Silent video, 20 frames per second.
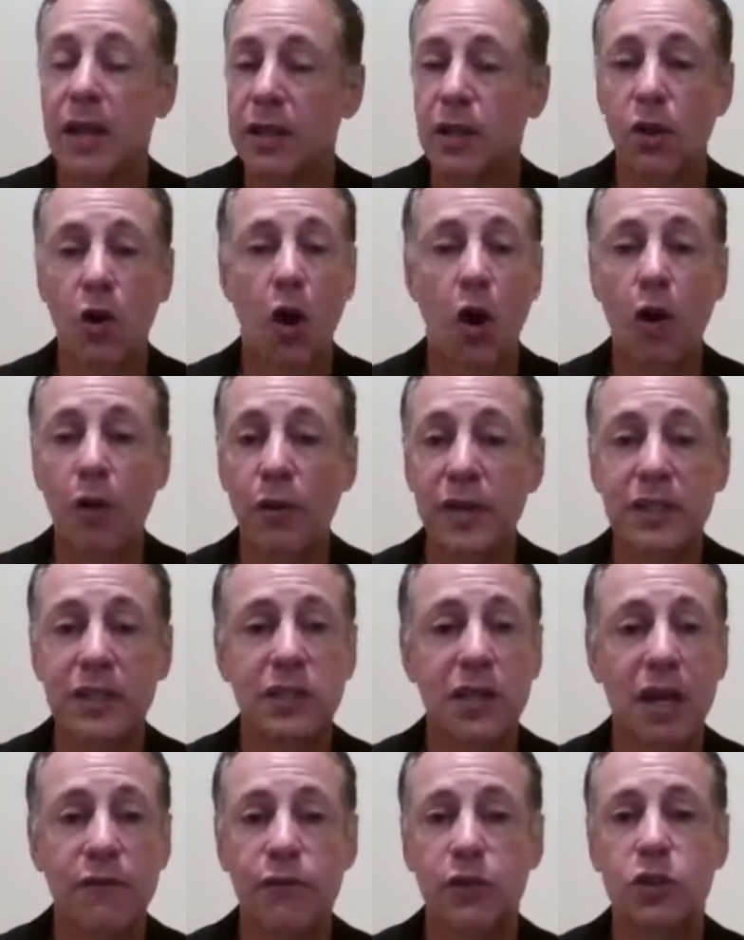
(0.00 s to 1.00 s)
All this
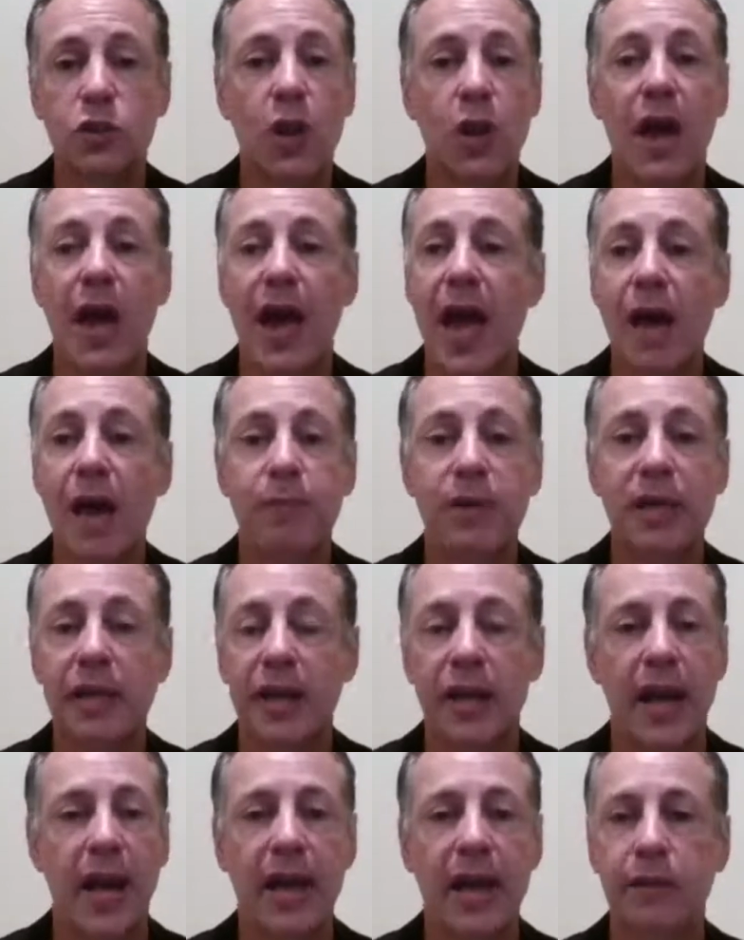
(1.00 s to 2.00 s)
stuff is happening,
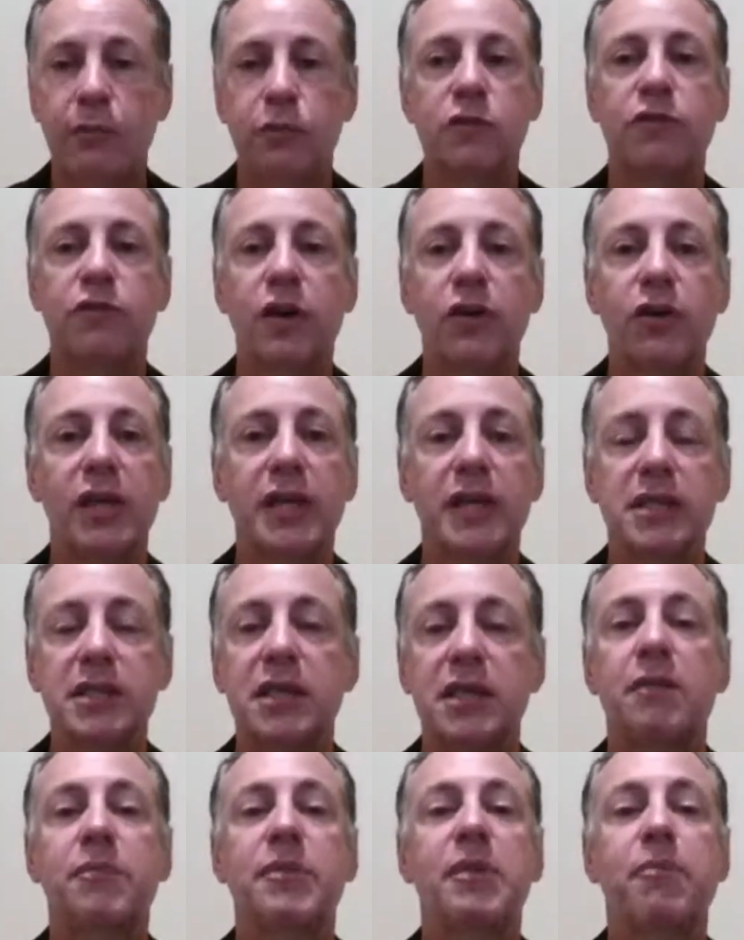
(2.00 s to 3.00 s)
and it was very easy
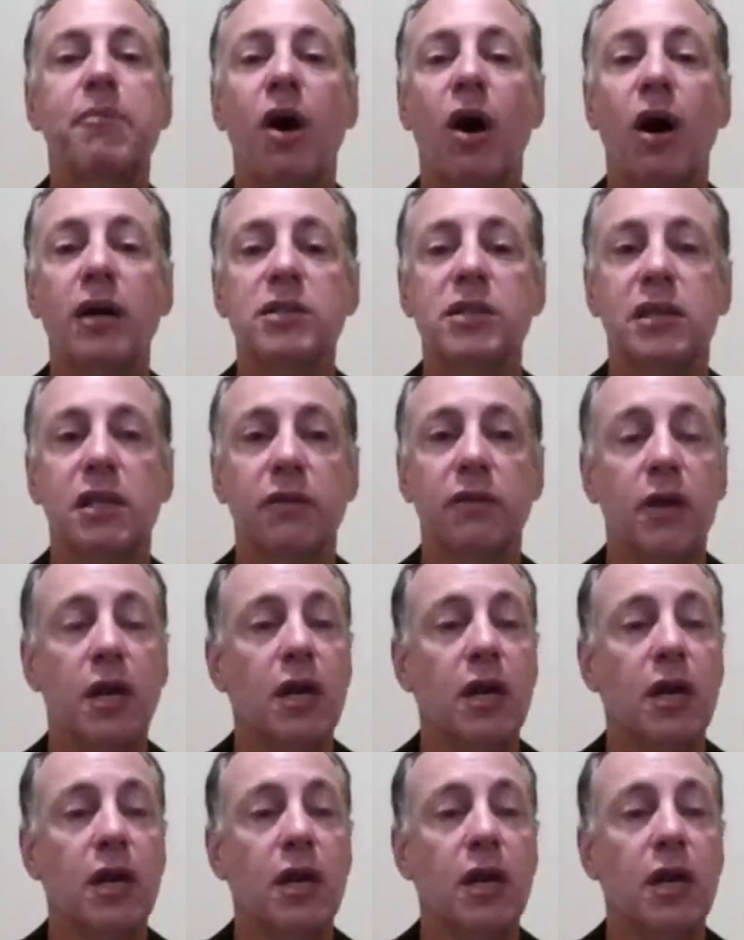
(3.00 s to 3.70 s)
to be positive.